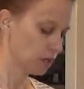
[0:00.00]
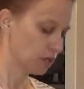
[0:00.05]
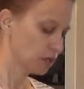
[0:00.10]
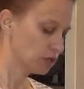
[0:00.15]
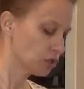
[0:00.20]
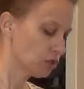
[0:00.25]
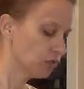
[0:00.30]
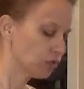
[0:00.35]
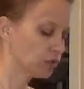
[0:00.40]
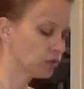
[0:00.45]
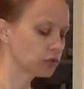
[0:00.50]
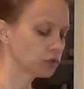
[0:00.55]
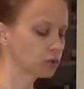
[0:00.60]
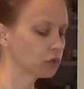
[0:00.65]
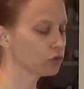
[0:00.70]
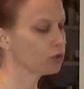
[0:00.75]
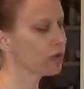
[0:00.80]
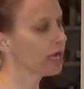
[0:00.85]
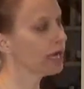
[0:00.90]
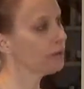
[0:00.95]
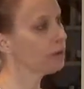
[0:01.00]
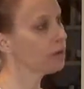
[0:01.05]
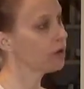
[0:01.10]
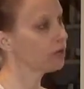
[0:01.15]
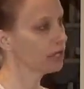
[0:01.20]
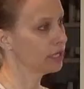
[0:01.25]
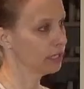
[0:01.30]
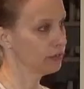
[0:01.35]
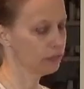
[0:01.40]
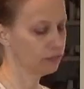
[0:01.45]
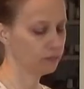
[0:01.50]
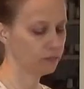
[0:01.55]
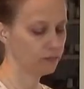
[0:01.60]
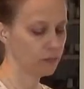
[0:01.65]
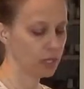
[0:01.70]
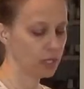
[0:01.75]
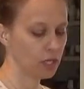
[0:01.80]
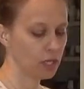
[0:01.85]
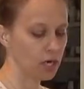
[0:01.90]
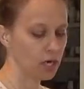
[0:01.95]
So first we'll grab our knife,
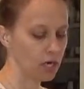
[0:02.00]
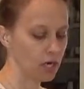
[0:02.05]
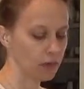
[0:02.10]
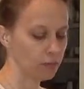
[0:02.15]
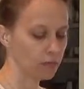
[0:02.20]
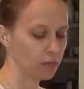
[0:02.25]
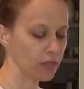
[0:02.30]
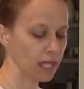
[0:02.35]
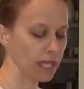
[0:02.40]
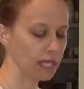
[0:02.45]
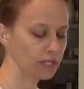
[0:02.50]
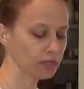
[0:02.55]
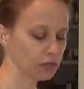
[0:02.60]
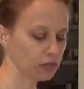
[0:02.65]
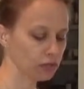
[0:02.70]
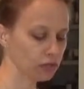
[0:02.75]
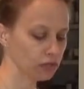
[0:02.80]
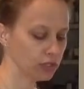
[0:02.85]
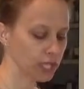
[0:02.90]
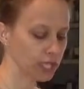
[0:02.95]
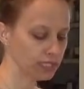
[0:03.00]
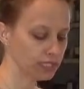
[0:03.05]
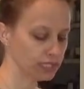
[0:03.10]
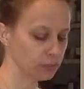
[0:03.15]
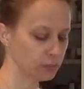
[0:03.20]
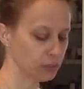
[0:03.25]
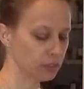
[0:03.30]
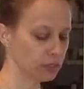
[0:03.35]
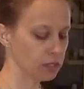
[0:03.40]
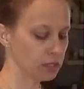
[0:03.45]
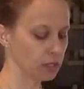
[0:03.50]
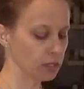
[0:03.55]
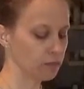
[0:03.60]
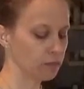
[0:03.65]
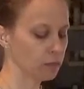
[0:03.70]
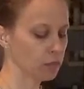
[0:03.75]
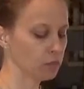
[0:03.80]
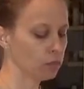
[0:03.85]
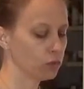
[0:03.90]
and to create stability,